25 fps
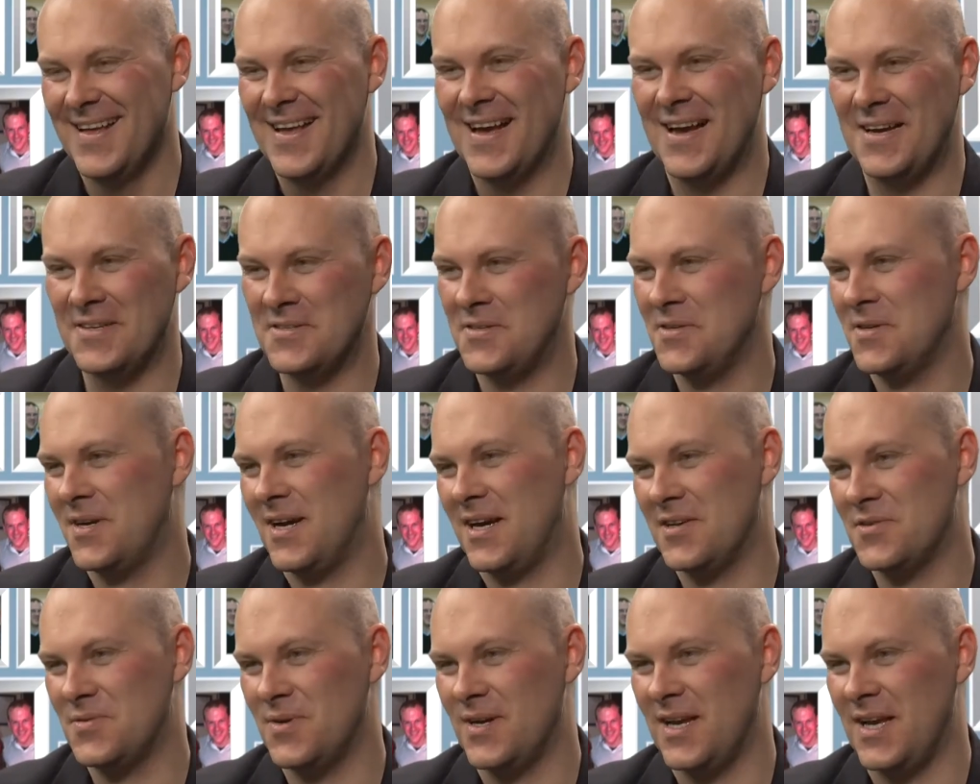How's your
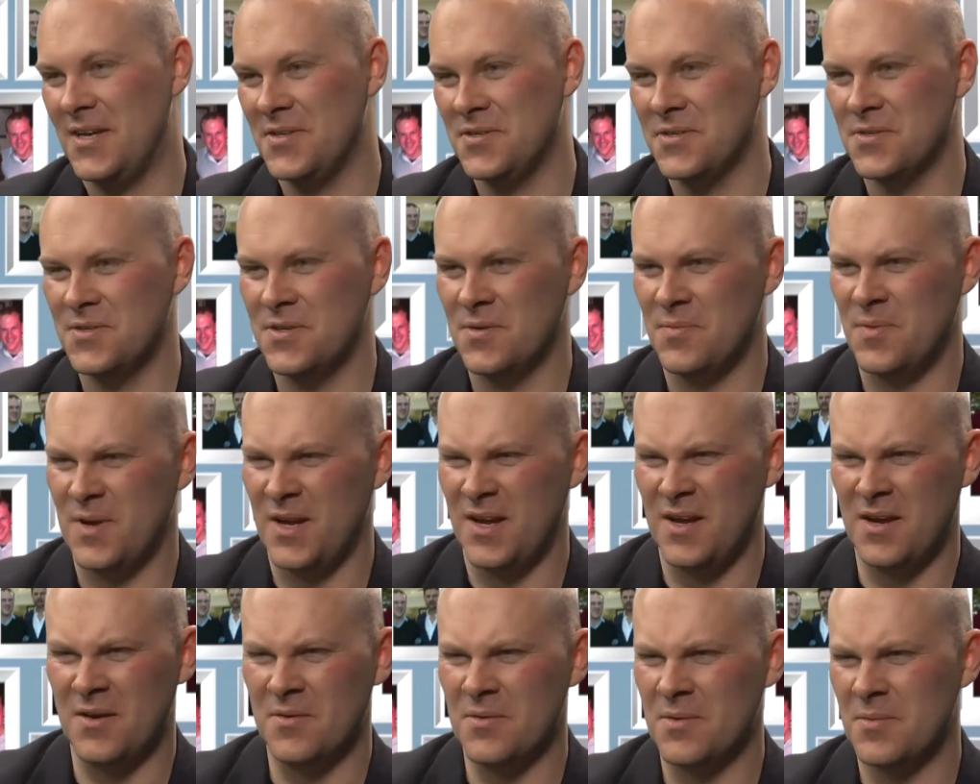guys' relationship,
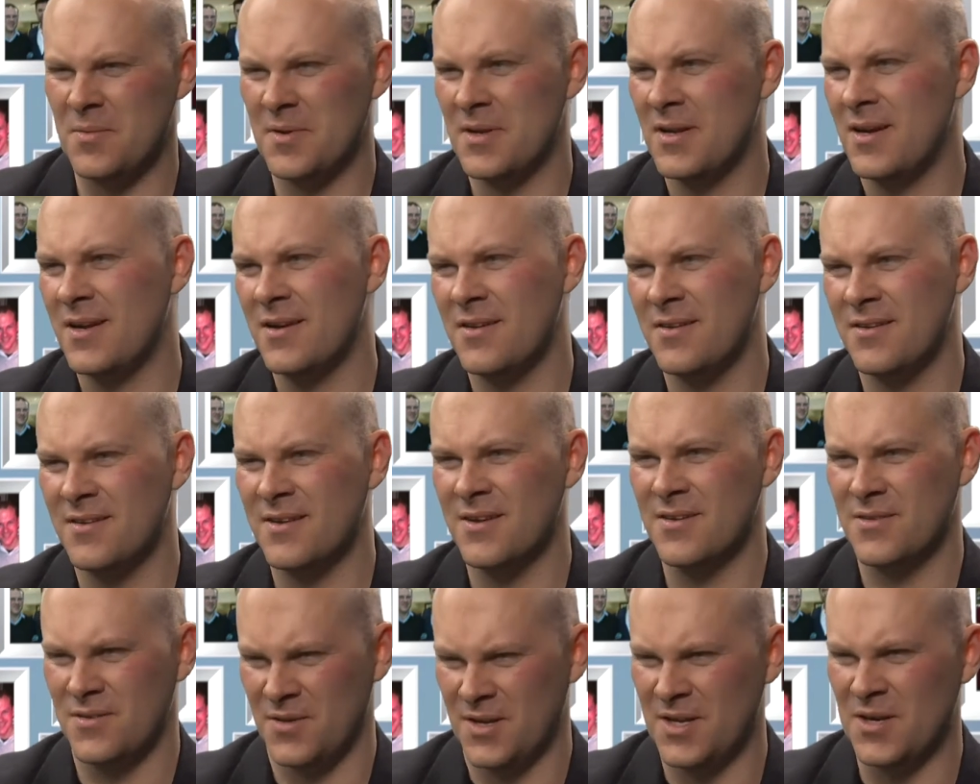hey? How do, I mean, how do you
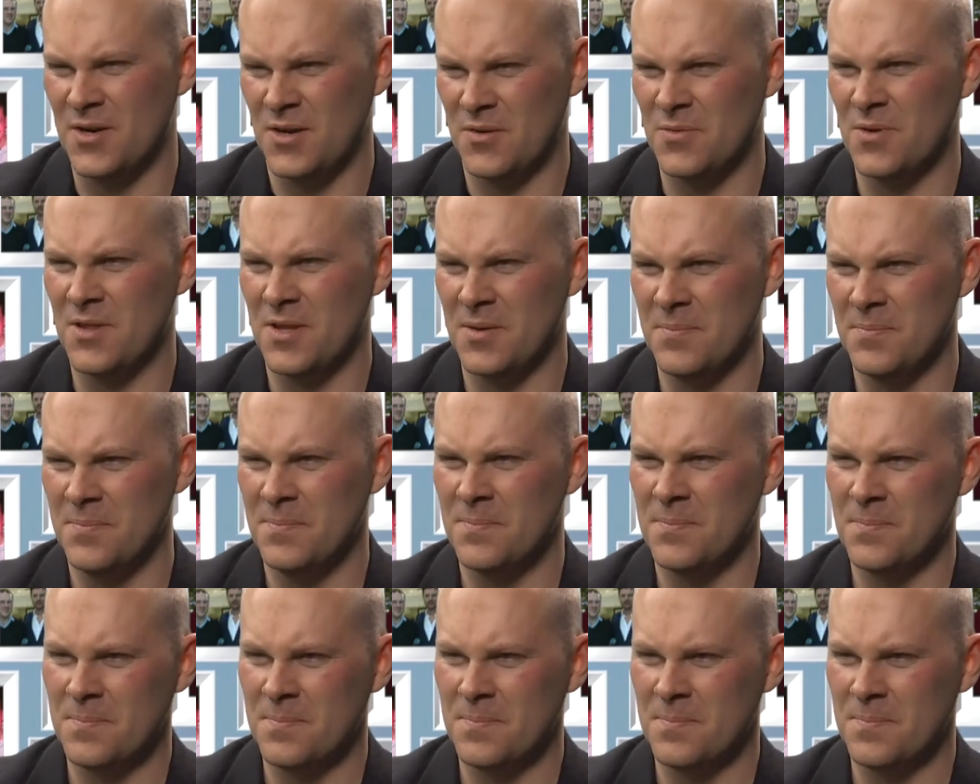get, do you get on with him?